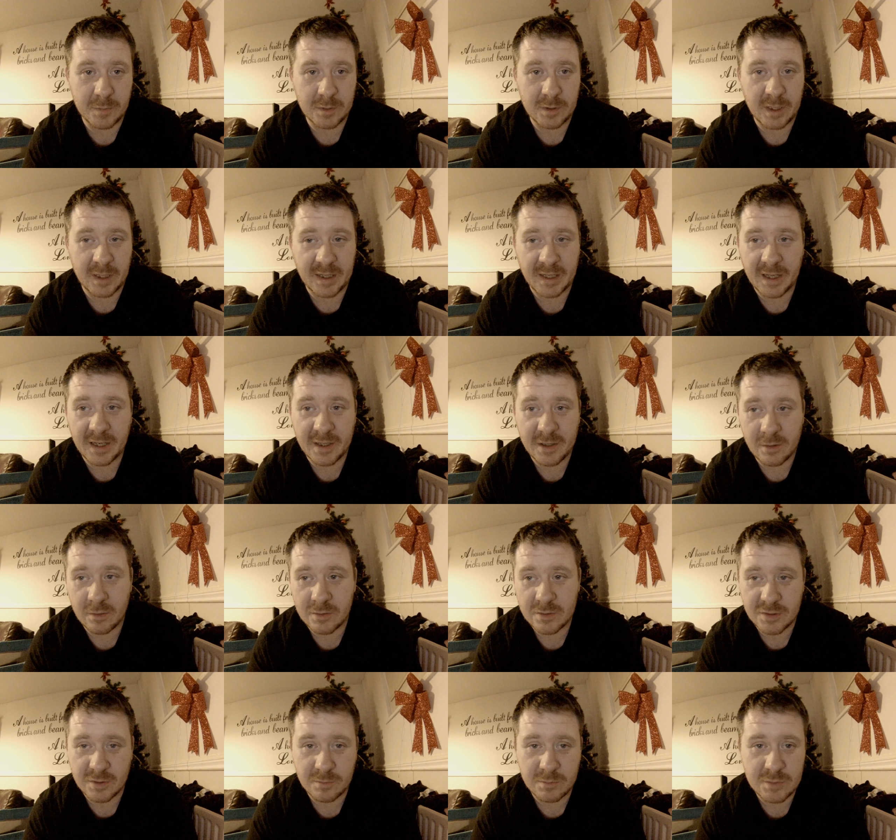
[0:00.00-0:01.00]
but then again, it
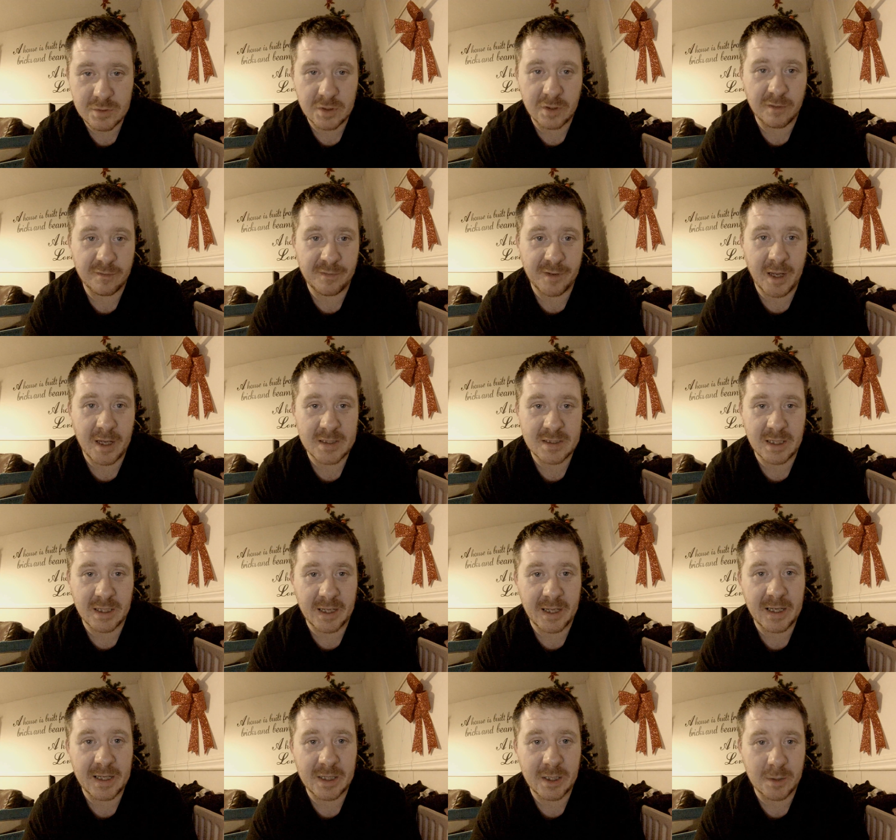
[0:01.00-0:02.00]
also sort of flies like
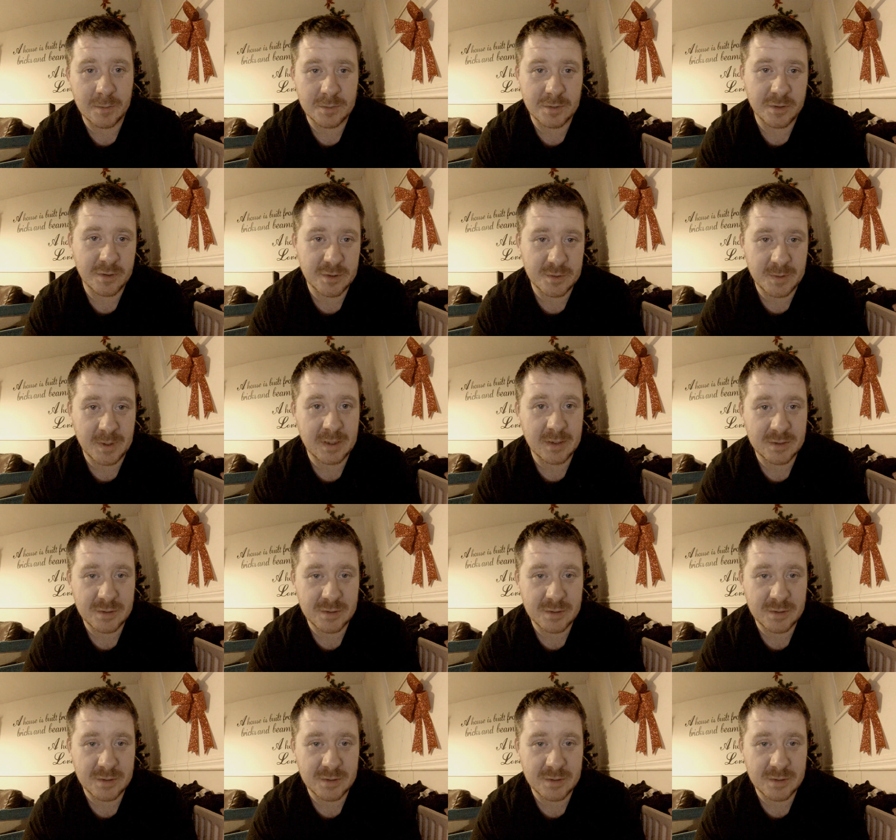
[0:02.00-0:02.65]
a helicopter as well.